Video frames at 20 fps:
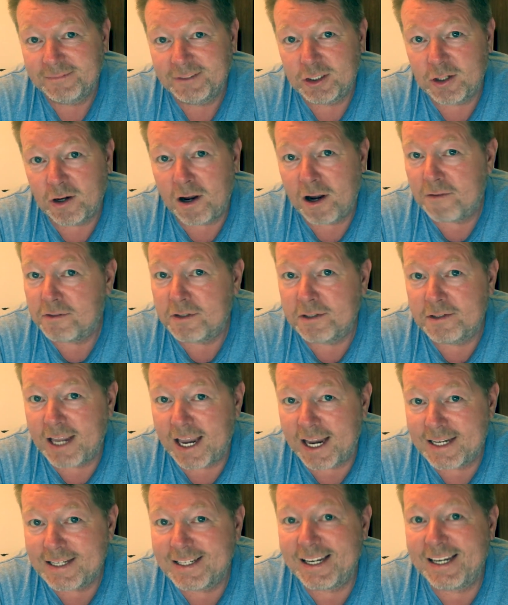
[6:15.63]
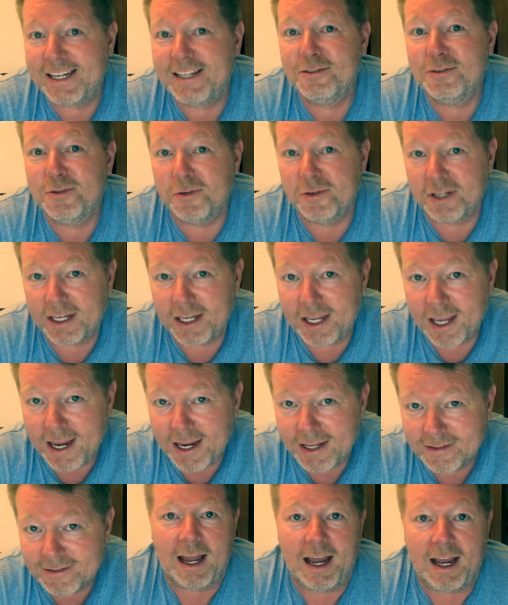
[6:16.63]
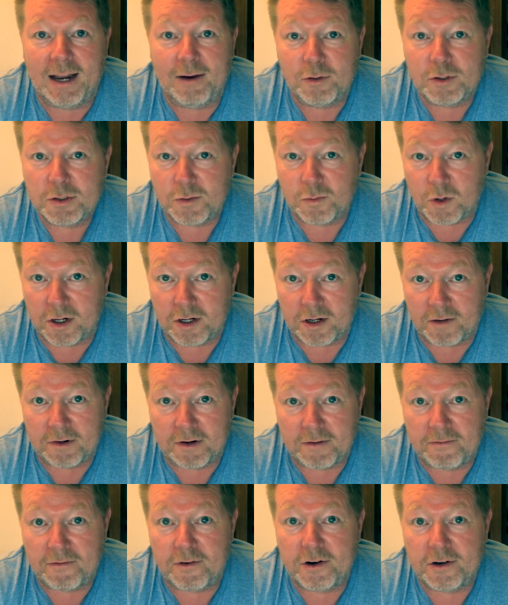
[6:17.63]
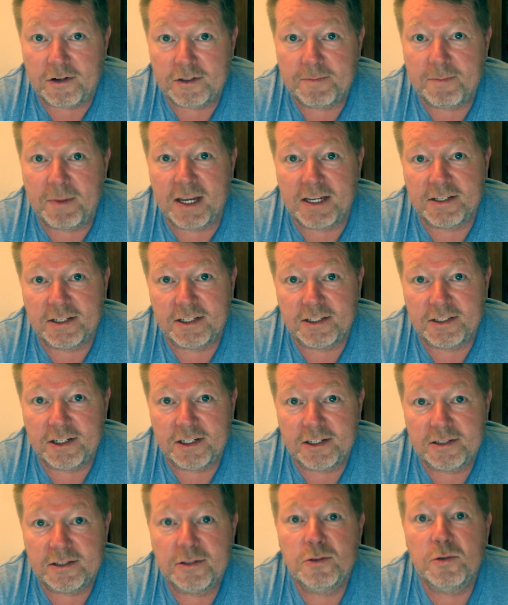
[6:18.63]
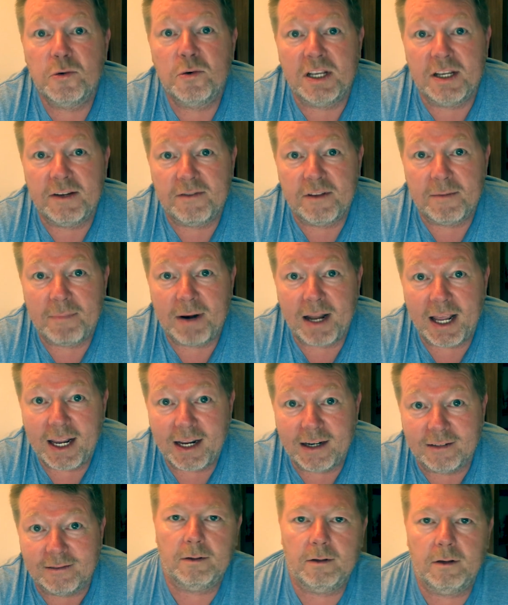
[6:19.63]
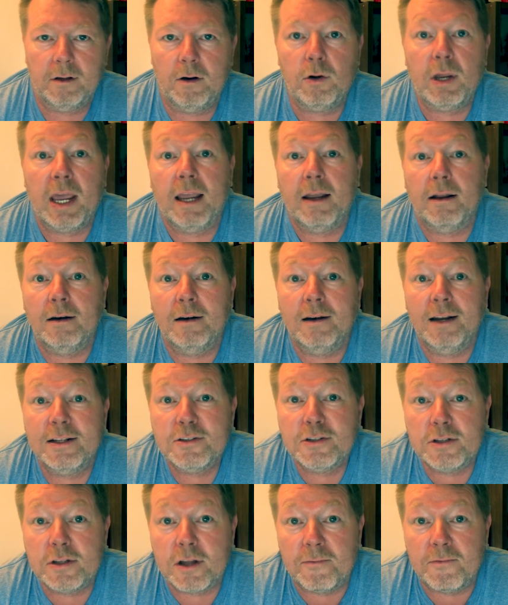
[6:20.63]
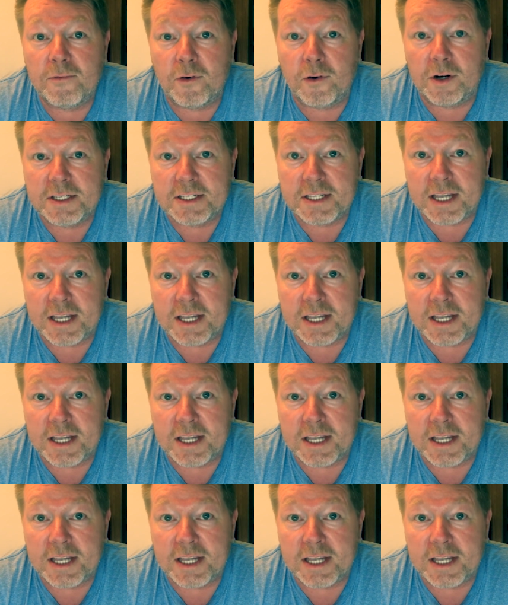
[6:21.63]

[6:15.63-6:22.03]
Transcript: So after taxiing to the gate, I was one of the first passengers to leave the plane. Okay, let's stop for a